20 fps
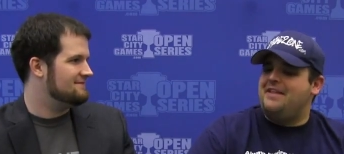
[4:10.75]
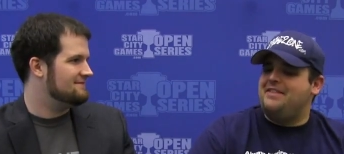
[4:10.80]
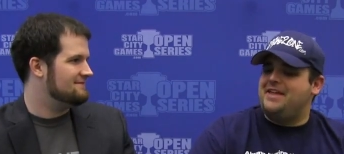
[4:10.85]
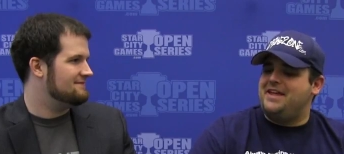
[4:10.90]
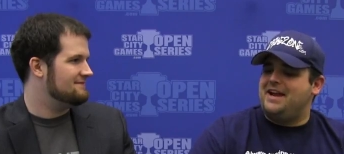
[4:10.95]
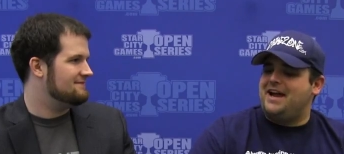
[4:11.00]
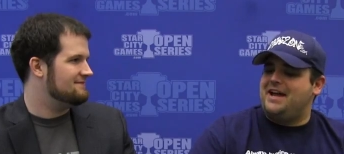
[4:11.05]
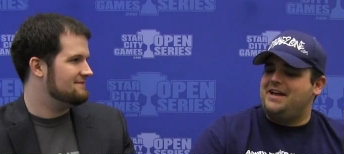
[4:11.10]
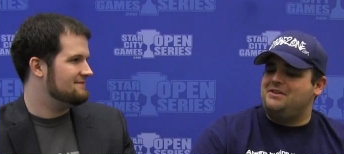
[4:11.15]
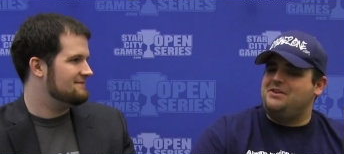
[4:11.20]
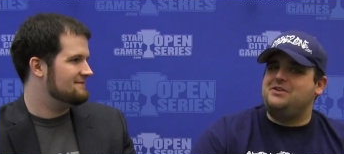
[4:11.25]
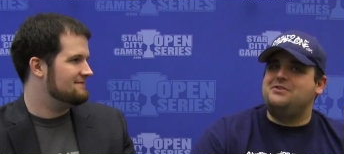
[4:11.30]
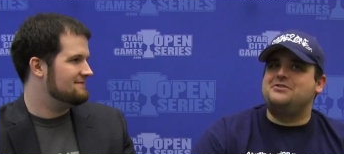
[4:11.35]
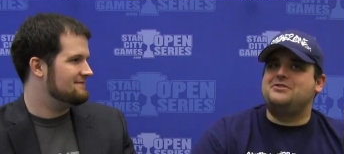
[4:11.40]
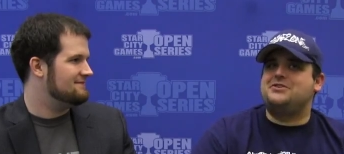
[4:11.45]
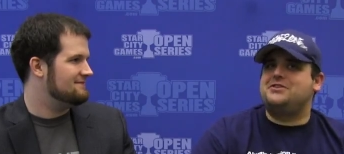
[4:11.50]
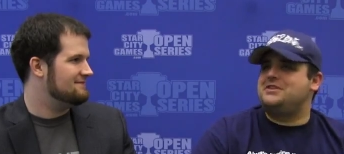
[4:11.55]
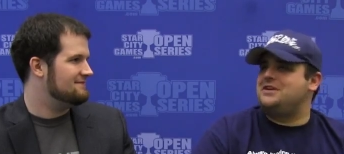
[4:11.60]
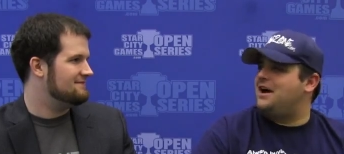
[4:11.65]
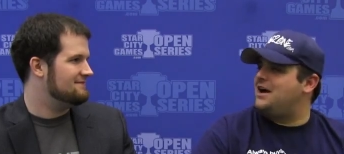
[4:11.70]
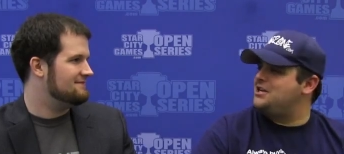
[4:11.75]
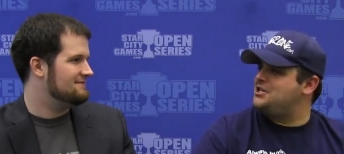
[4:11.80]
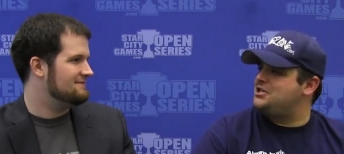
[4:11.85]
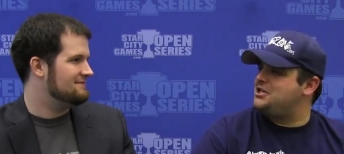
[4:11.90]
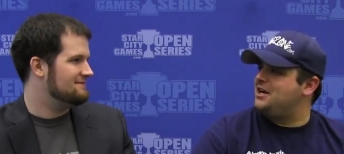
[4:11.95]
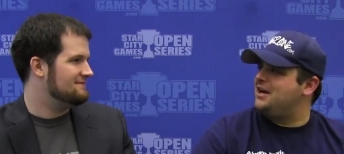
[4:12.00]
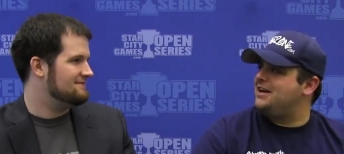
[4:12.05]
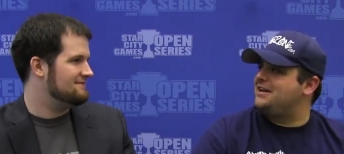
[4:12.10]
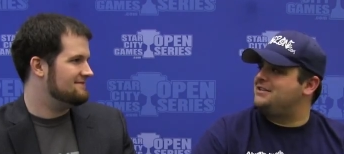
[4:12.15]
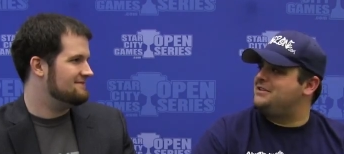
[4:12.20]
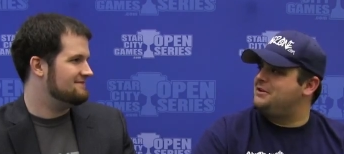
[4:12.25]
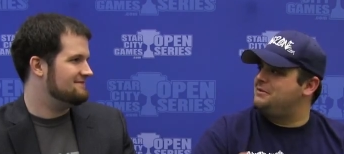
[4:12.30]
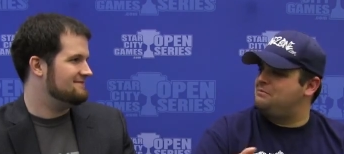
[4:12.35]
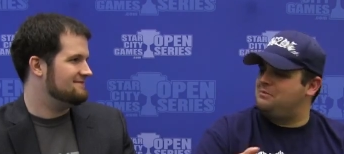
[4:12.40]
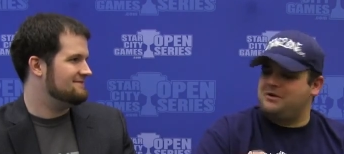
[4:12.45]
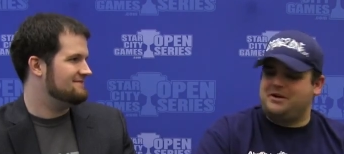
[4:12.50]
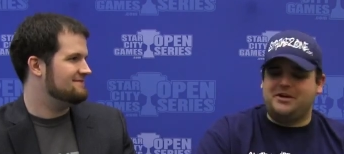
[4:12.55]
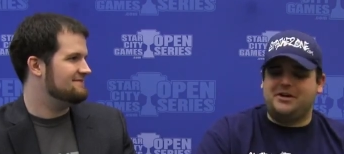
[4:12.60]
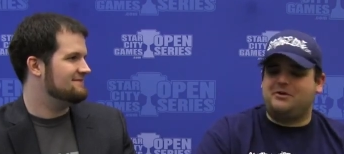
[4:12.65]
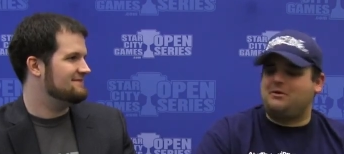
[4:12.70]
Speaker 1: and then I used Ashiok to
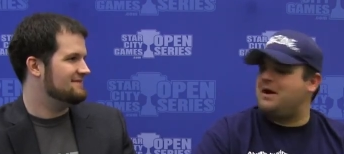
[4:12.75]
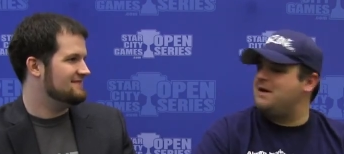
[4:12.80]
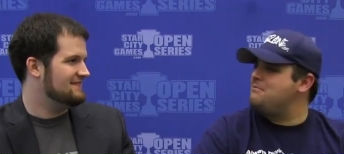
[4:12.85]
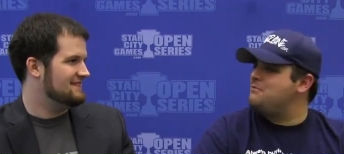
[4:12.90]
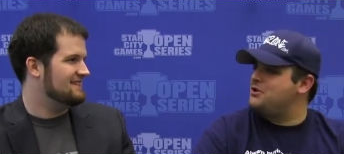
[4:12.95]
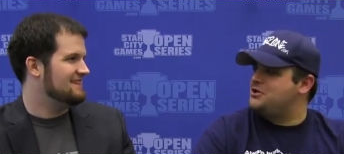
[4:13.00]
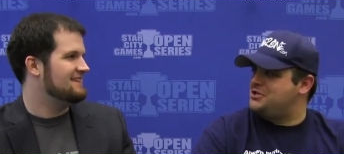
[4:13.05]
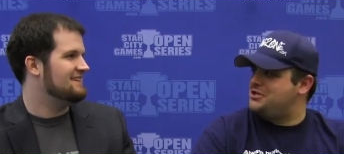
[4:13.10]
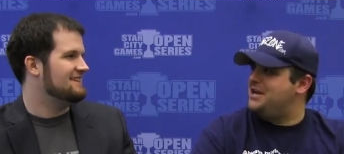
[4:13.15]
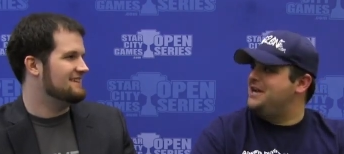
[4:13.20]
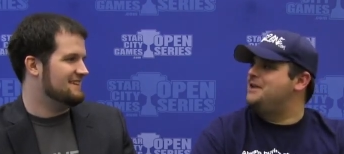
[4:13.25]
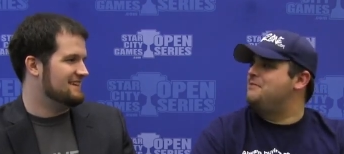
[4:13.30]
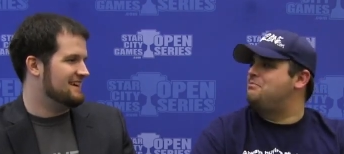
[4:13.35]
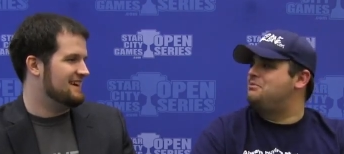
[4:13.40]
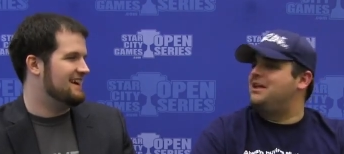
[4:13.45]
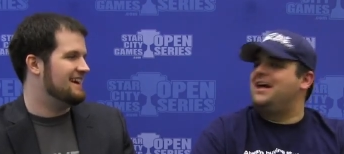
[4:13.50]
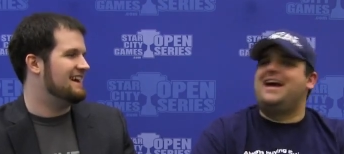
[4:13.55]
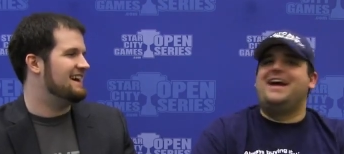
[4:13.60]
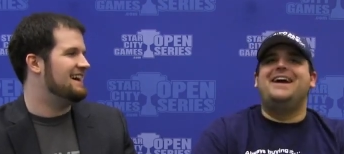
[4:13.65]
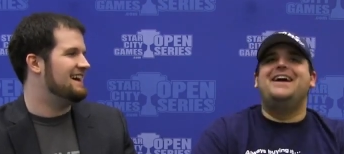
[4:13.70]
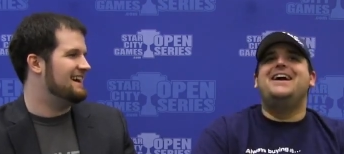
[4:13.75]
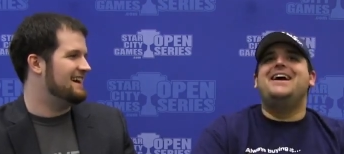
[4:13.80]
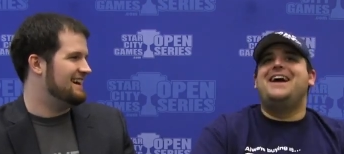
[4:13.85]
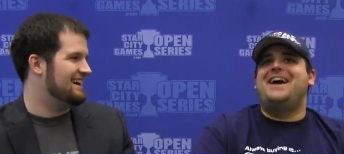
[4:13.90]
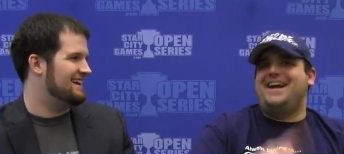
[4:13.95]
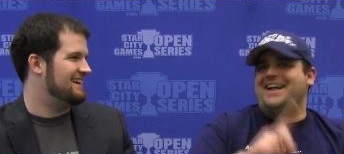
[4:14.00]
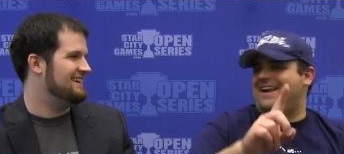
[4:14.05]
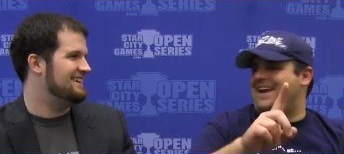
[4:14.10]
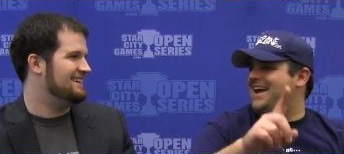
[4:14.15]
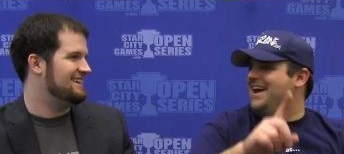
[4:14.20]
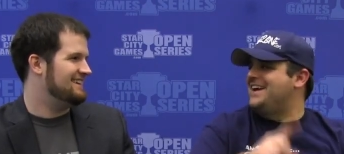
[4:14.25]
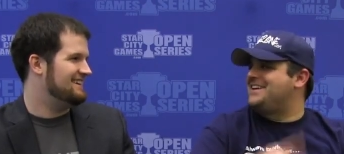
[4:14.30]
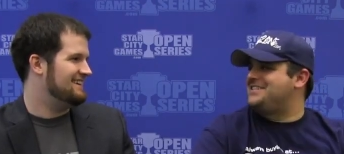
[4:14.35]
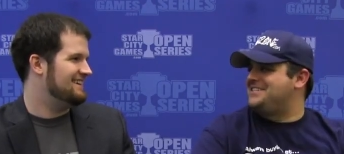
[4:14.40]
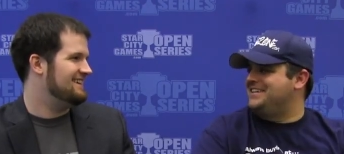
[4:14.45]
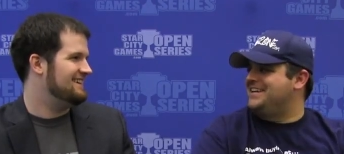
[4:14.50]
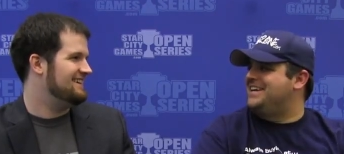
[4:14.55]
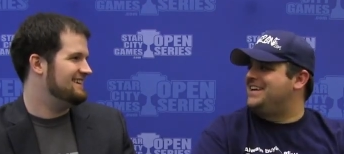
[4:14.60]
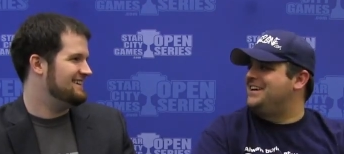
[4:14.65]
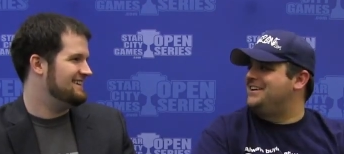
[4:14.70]
put a Gray Merchant into play, yeah. and I
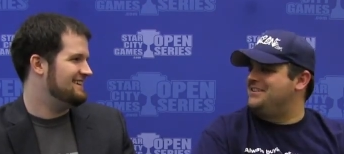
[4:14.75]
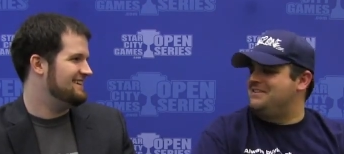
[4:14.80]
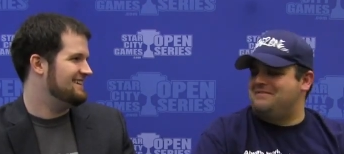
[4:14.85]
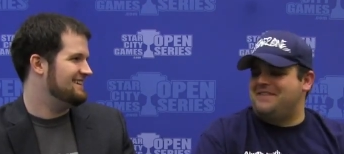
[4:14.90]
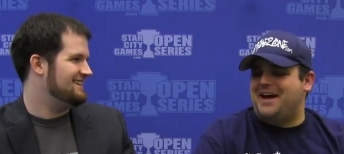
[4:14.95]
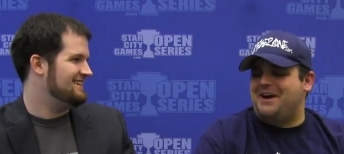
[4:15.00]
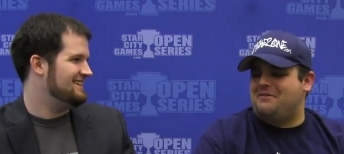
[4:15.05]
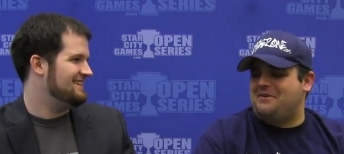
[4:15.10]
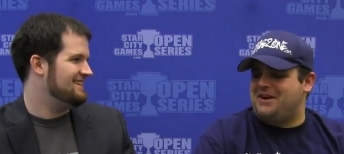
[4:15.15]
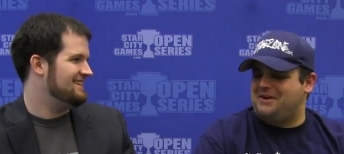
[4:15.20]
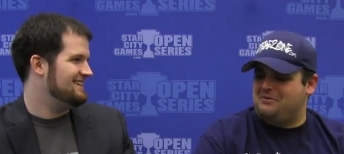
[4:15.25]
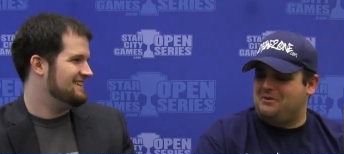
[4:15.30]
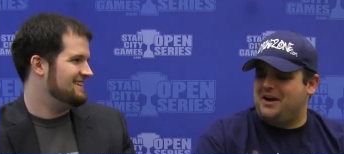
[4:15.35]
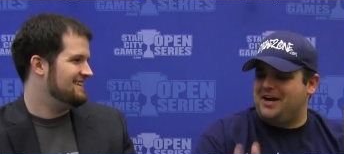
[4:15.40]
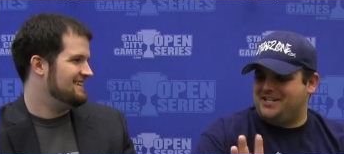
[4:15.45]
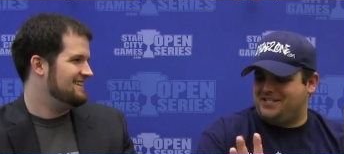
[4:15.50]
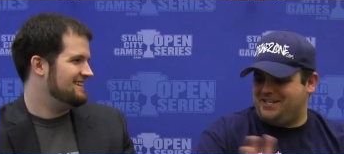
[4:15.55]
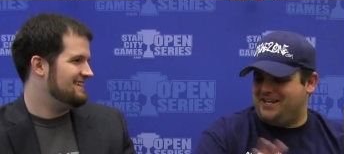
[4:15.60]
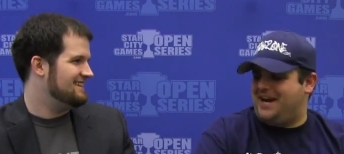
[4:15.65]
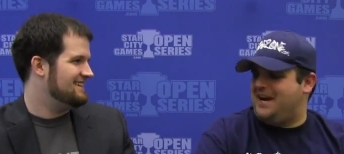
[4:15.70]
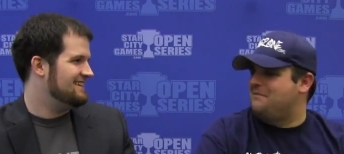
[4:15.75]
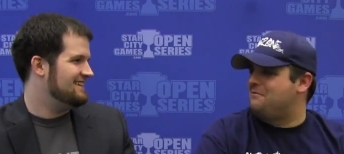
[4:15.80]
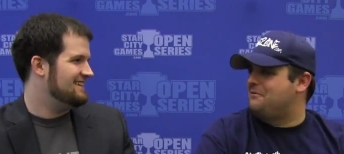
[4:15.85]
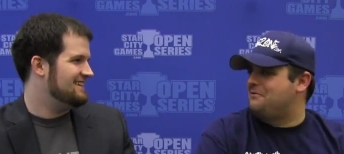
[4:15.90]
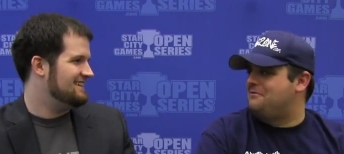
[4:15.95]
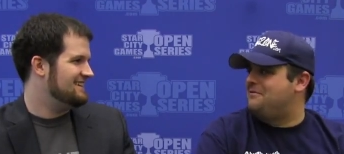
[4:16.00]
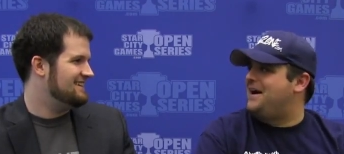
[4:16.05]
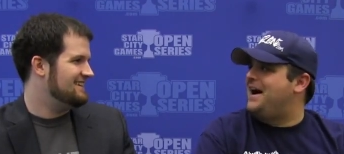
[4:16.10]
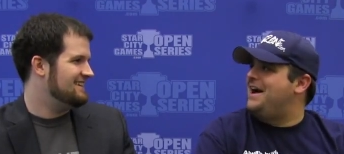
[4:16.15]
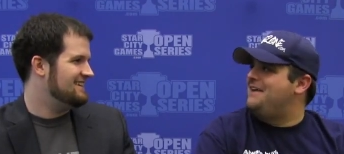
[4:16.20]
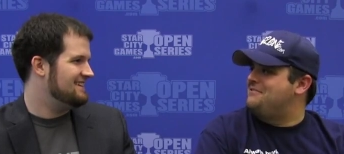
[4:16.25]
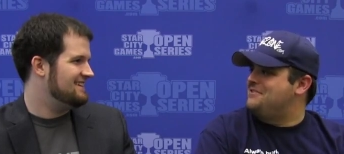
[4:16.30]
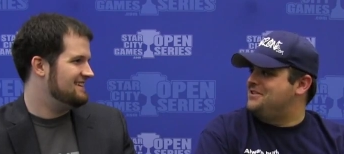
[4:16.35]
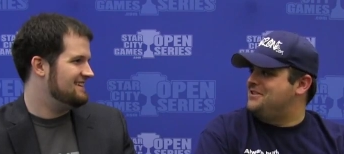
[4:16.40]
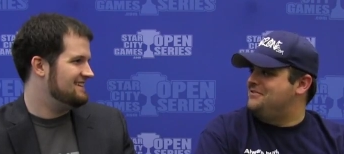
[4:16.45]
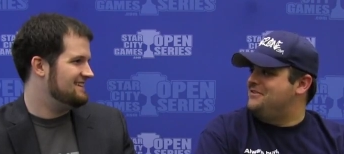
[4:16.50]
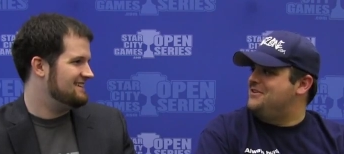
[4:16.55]
actually killed him that way, where I actually got him for five with